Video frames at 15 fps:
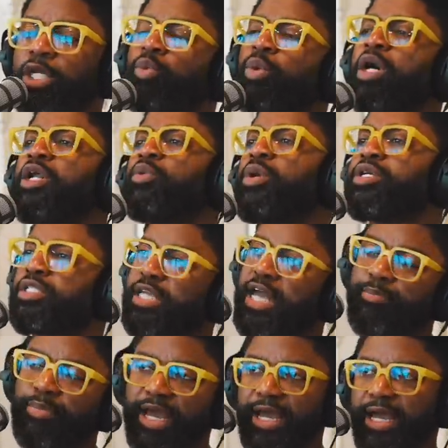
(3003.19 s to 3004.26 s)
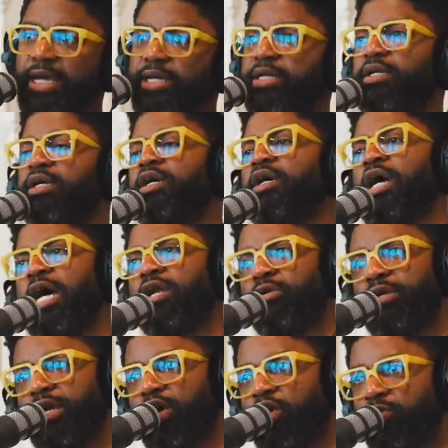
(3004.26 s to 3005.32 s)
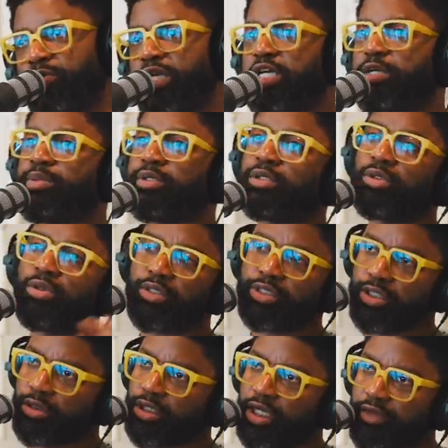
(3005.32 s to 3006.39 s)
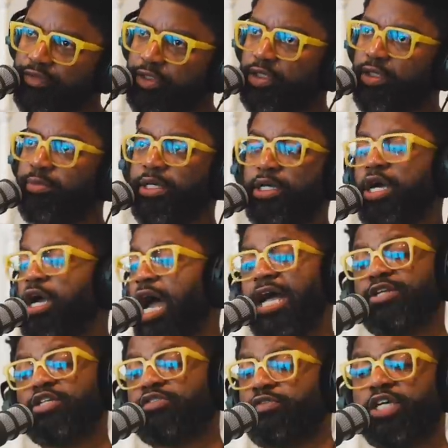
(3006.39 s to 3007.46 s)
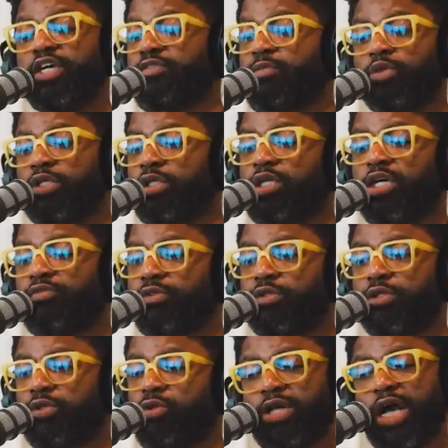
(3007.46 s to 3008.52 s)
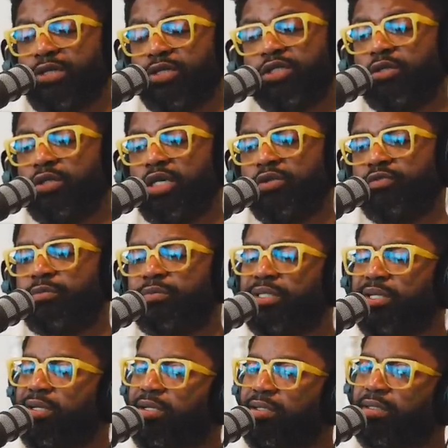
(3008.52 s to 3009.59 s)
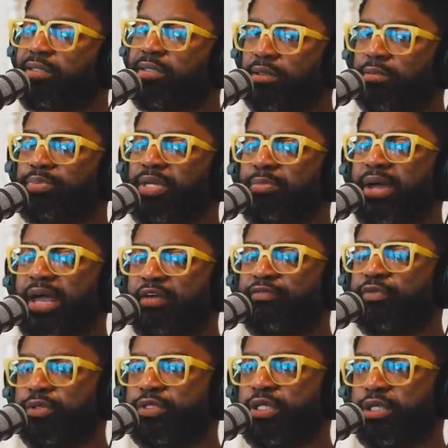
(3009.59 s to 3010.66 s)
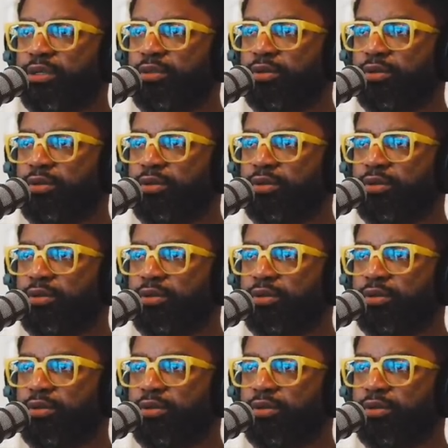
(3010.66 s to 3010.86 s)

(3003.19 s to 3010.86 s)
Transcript: well, it wasn't that bad, and I know they hurt me, but the Lord still loves them, and I just forgive them with the love of the Lord. I still love them. Nah, be mad for a second.